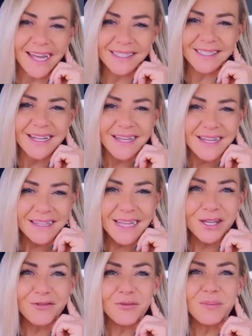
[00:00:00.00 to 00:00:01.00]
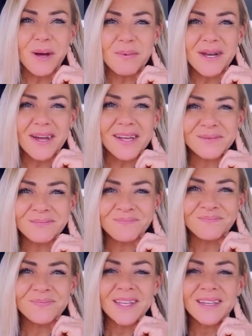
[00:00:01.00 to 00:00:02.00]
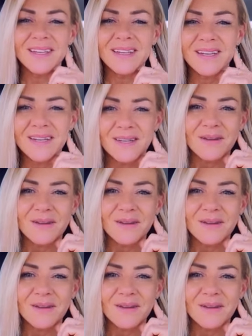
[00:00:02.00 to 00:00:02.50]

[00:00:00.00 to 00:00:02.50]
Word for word: I would say stuff to myself and I would like tear up.